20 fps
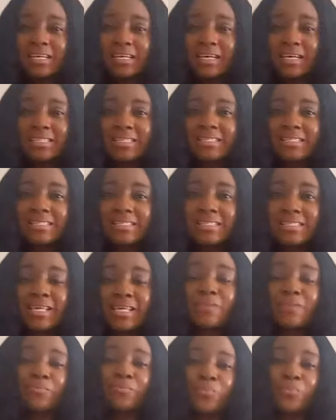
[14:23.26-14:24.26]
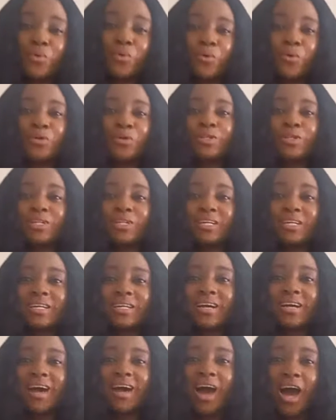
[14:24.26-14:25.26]
a simple
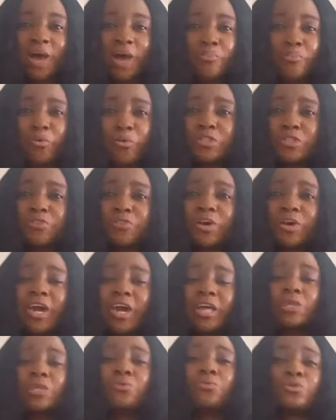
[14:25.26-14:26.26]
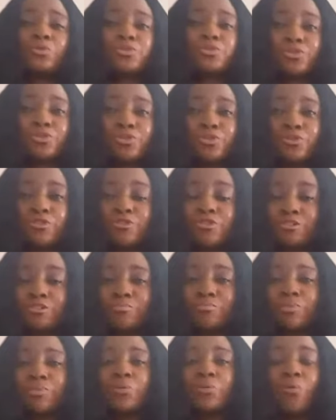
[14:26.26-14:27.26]
approach for anyone to
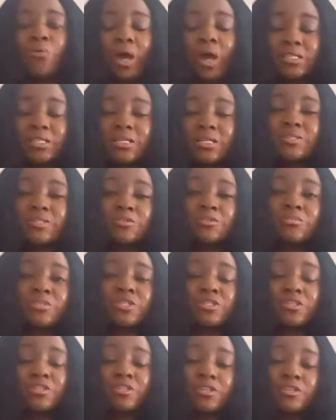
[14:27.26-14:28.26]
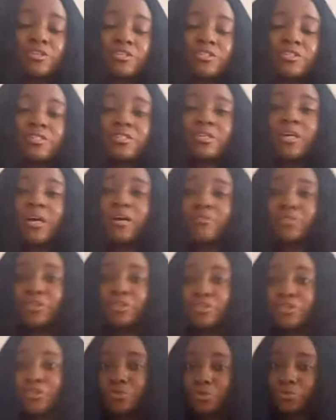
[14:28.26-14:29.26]
use. But why is that some teachers still have
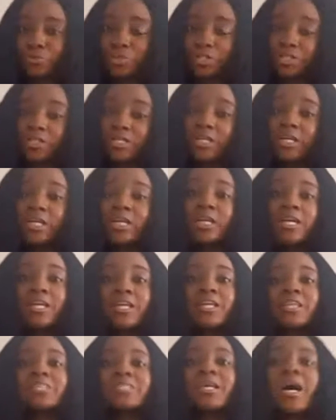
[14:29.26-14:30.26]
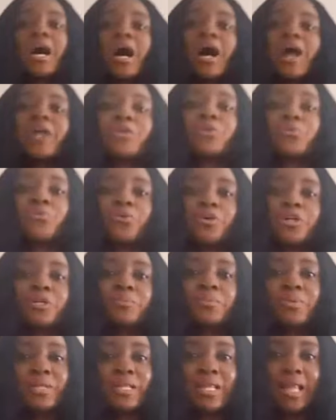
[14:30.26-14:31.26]
issues with it? It is how you are
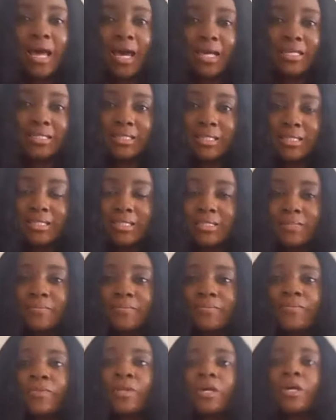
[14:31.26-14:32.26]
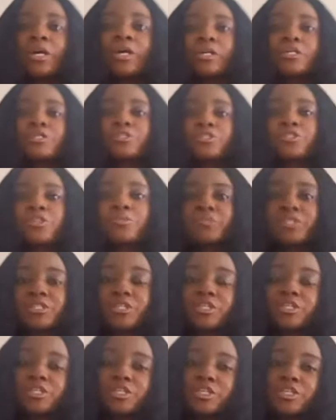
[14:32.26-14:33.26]
applying it. Some
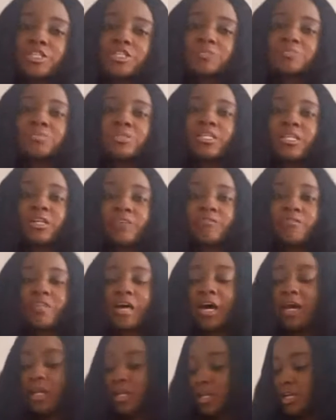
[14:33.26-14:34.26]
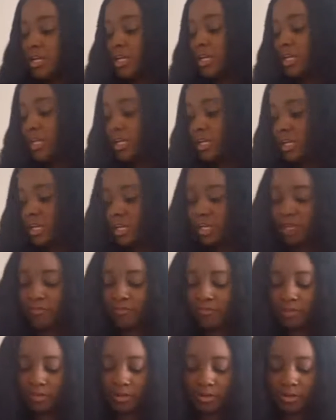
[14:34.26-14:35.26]
teachers believe that
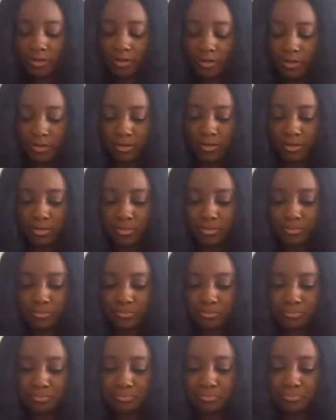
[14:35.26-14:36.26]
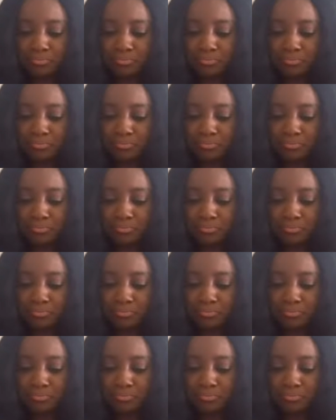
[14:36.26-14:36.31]
if I